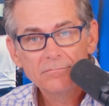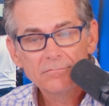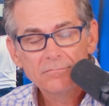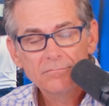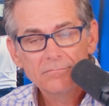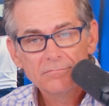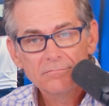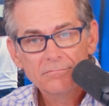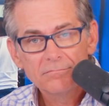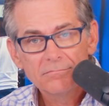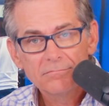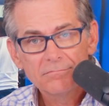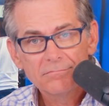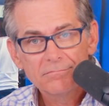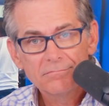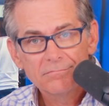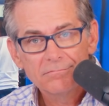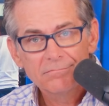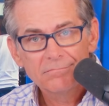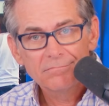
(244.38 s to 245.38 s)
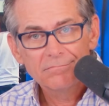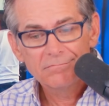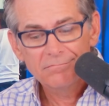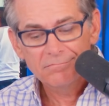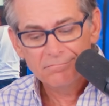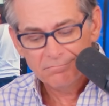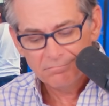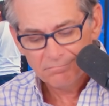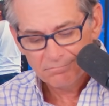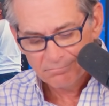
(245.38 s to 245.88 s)

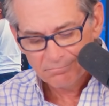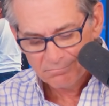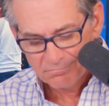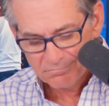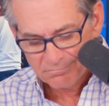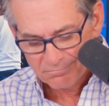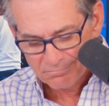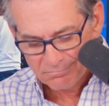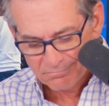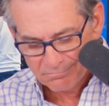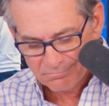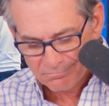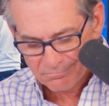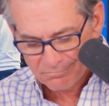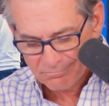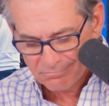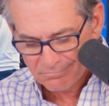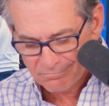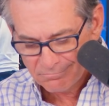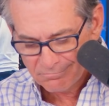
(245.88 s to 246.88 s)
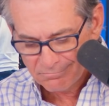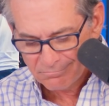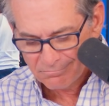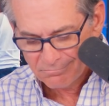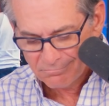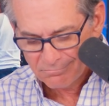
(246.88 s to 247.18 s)
Nothing is said.